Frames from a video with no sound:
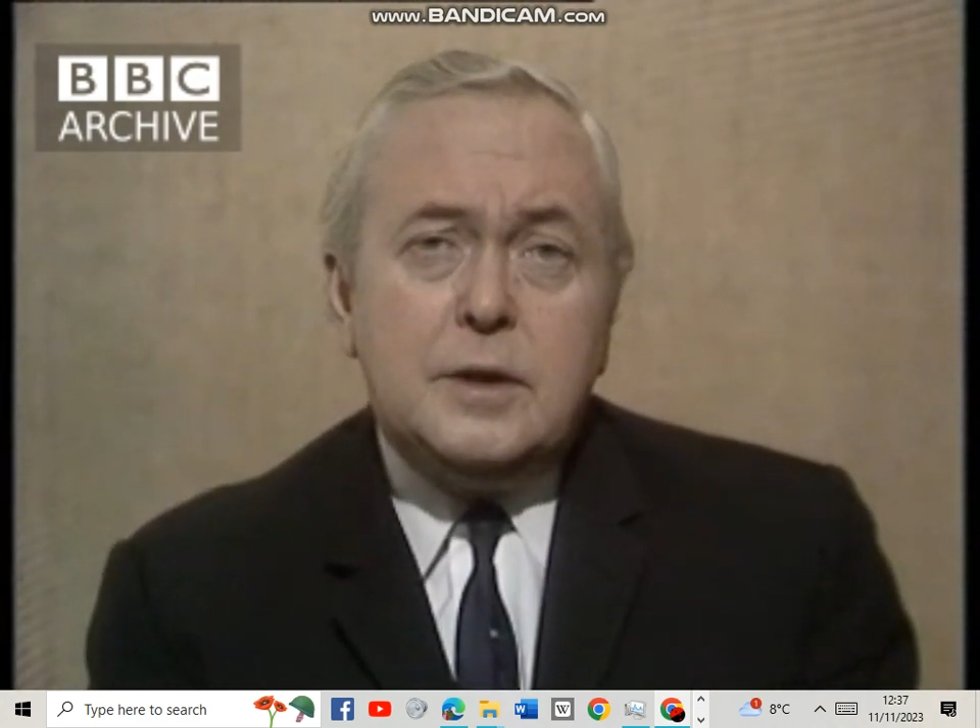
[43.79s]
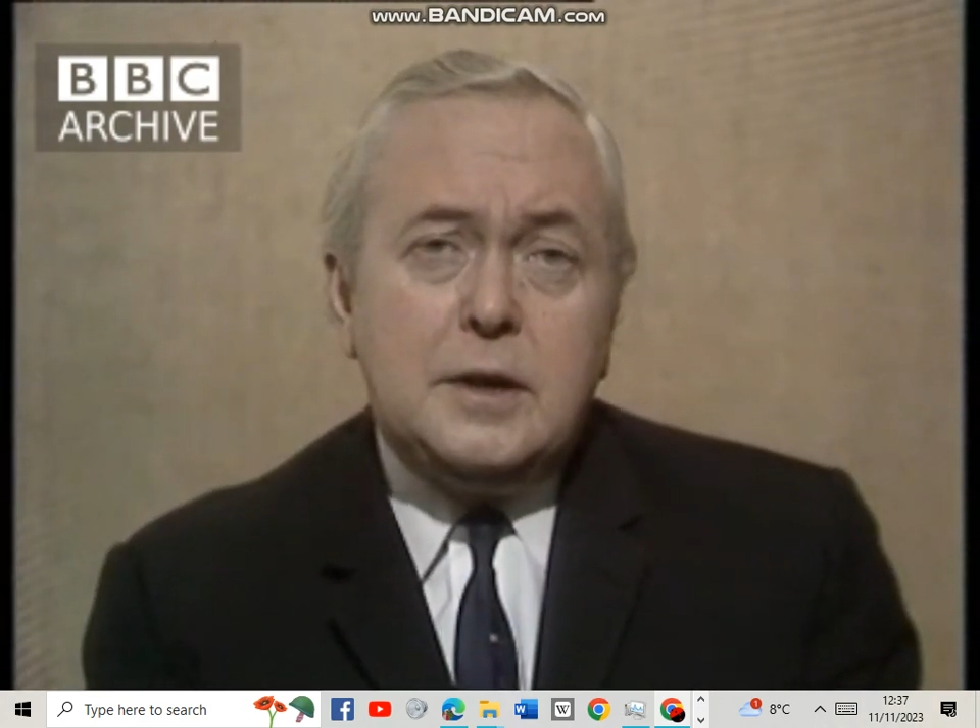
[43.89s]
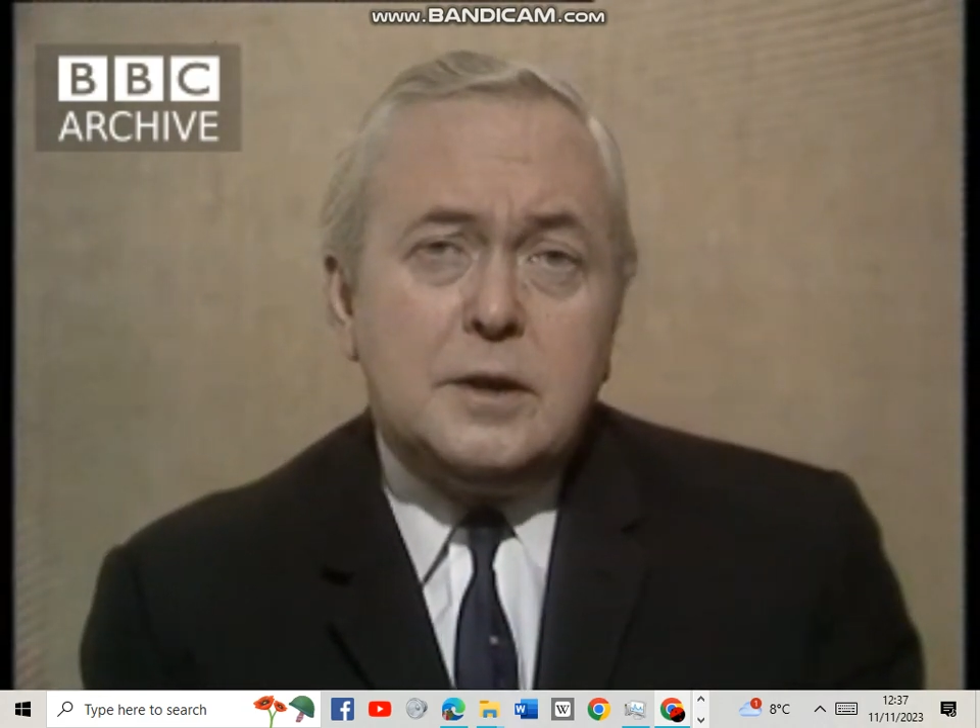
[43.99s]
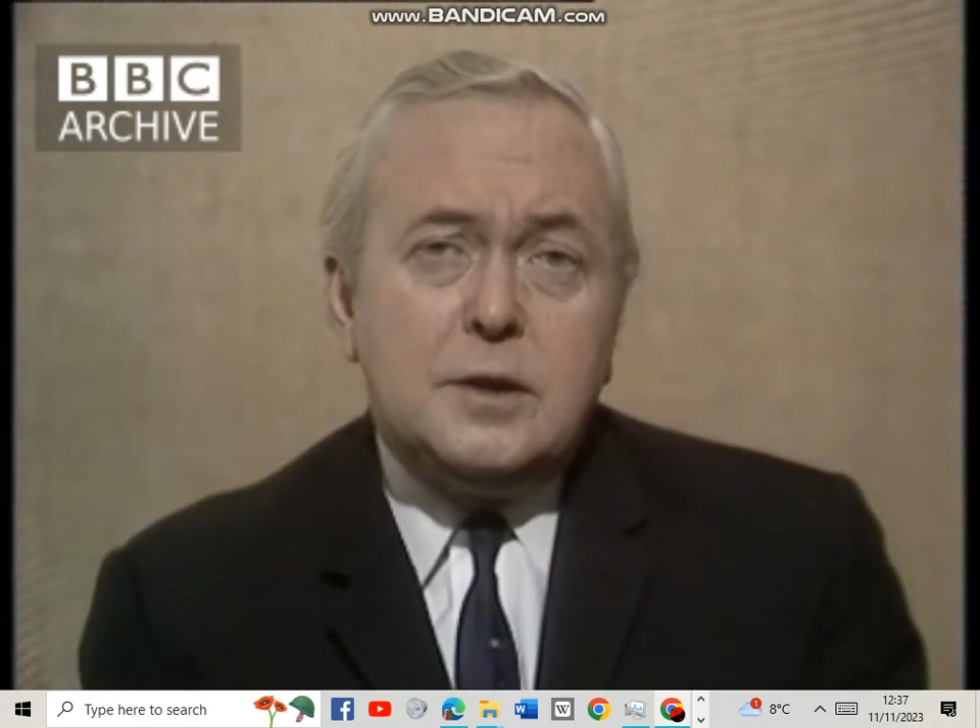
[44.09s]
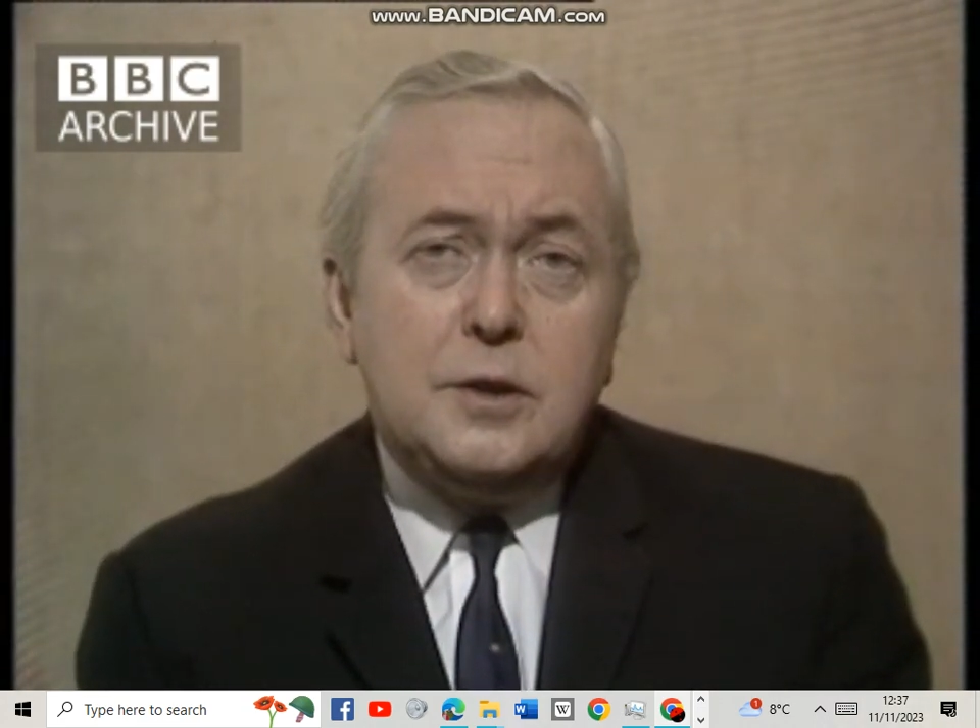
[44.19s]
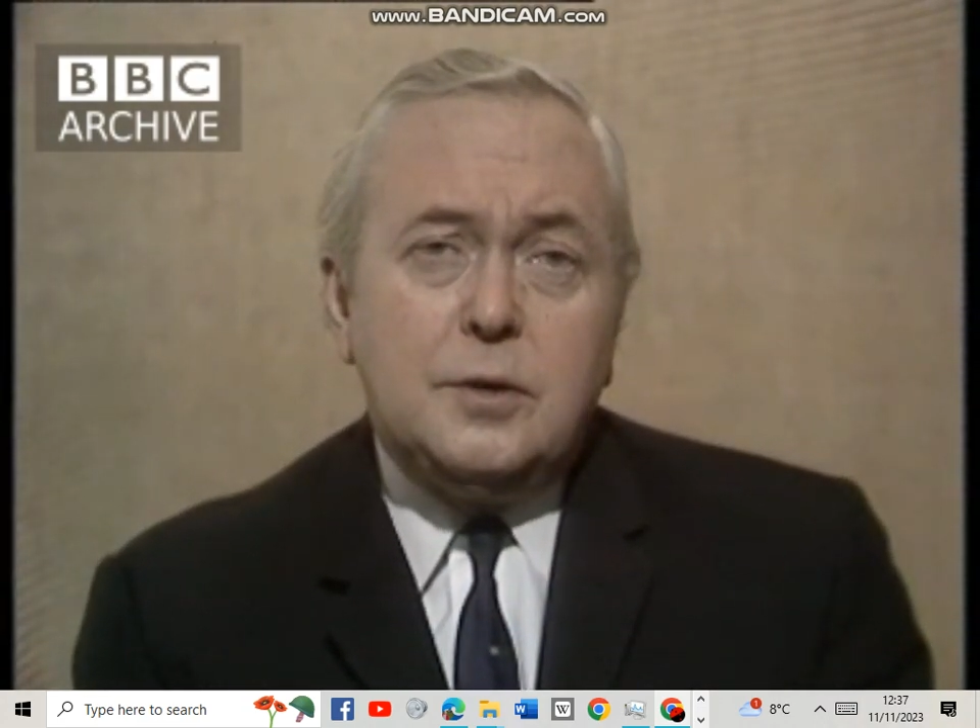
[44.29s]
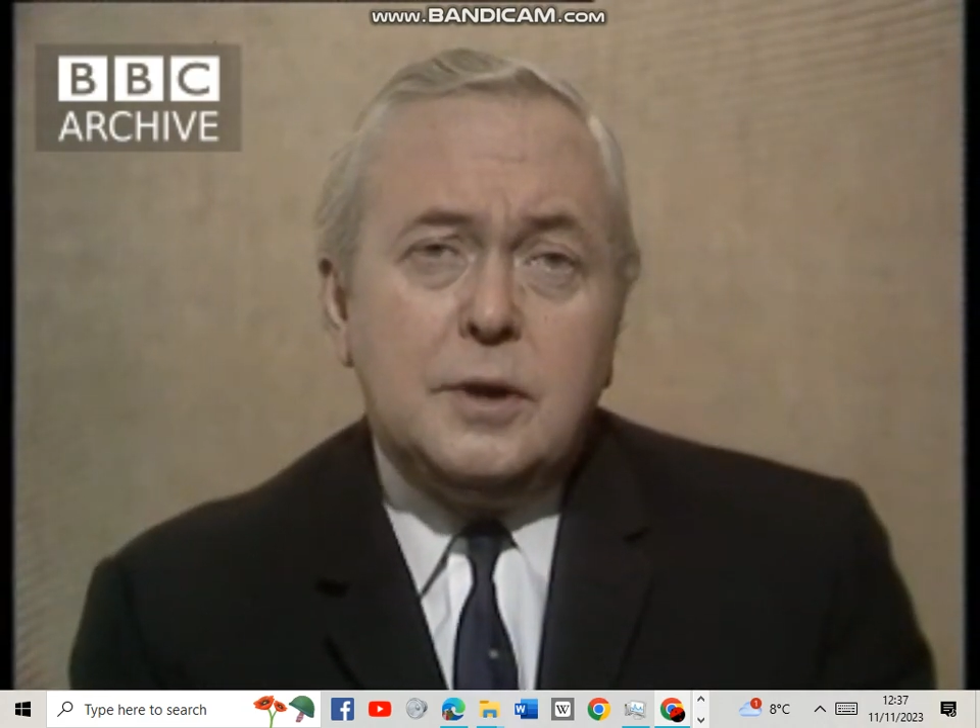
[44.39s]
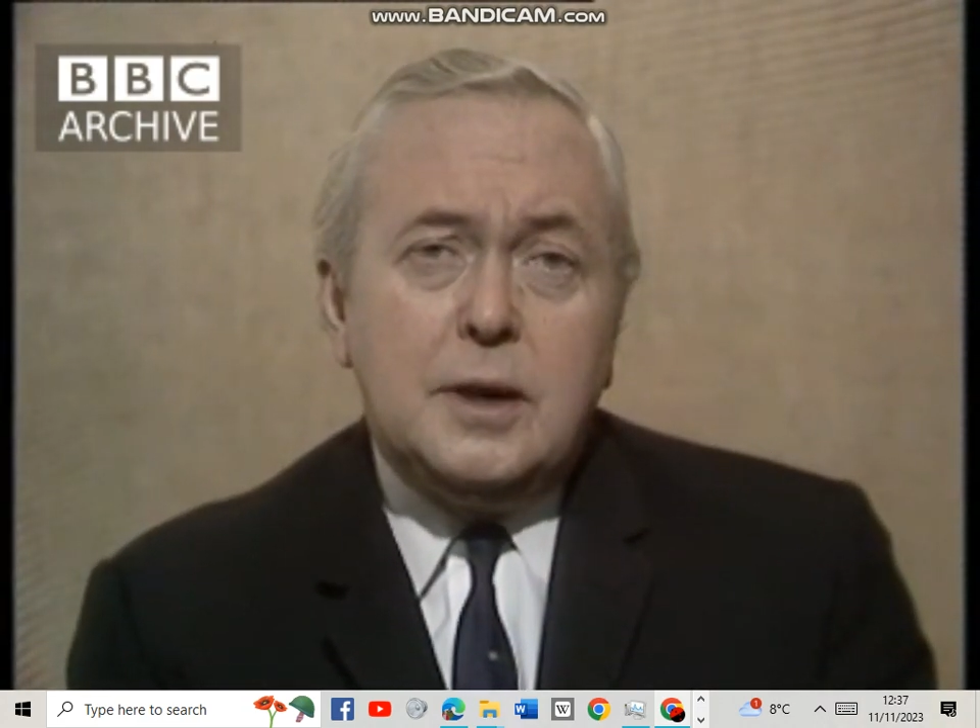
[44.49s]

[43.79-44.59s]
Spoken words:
since June